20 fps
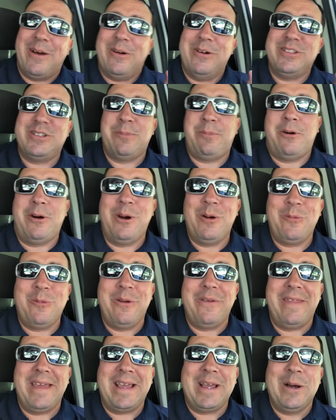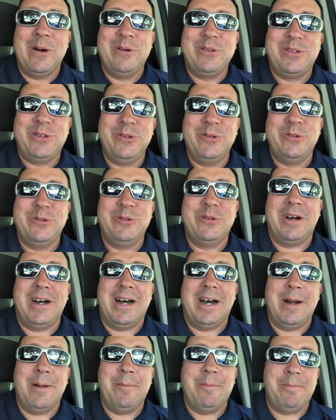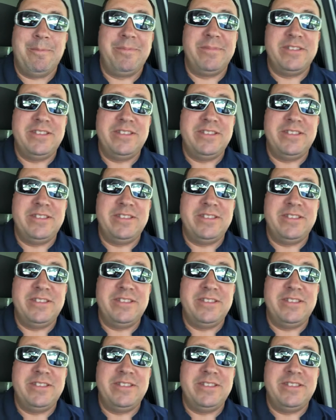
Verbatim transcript: There's a part where they go to um,